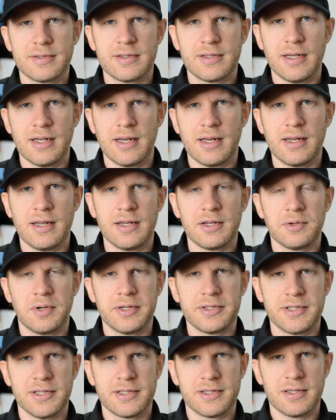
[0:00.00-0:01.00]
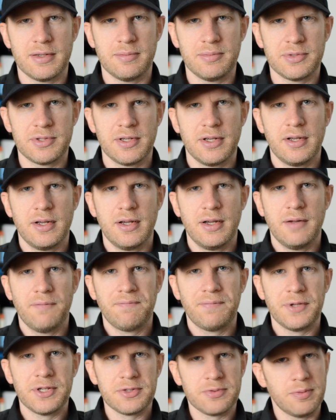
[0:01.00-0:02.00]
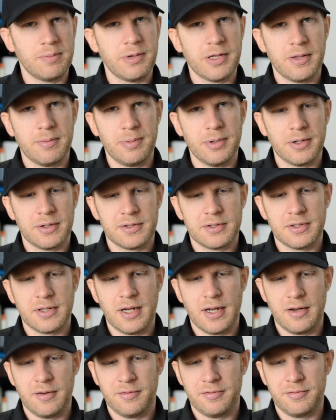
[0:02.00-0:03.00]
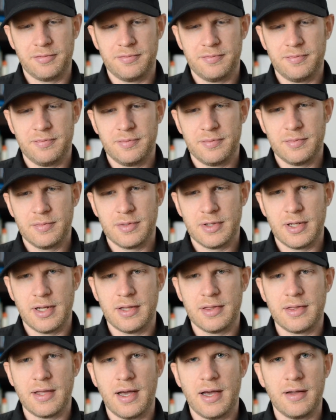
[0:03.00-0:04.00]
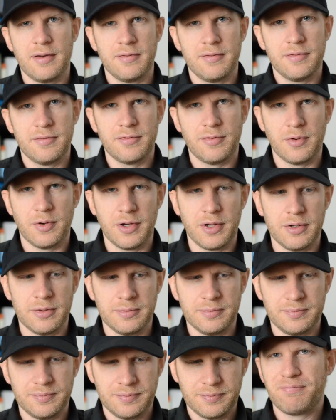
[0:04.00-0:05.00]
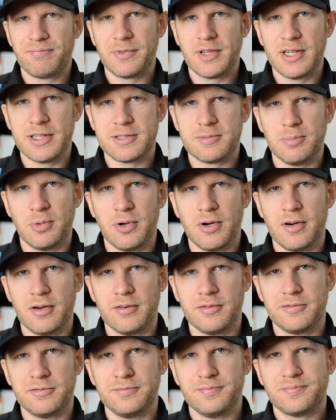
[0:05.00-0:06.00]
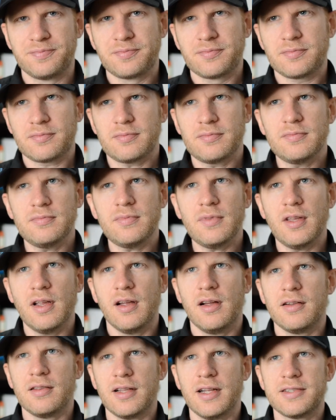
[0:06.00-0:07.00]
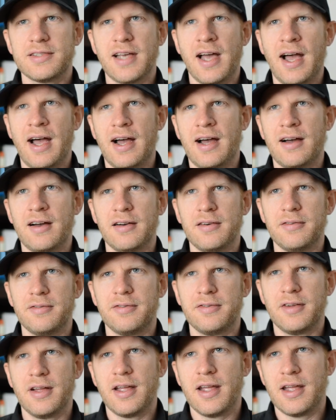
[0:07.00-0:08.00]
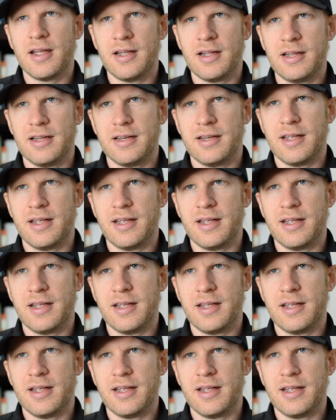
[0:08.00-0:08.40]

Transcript: get it into our systems. This would be the book to kind of get that for you. It's more of let's have a,